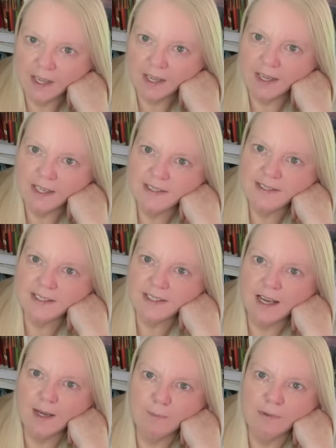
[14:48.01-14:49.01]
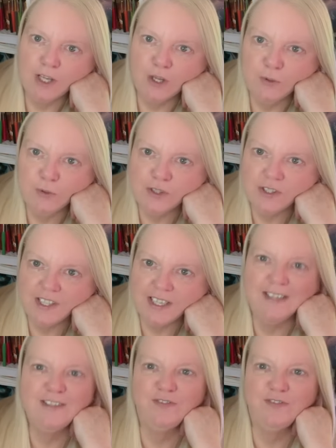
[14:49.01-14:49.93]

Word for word: and upload these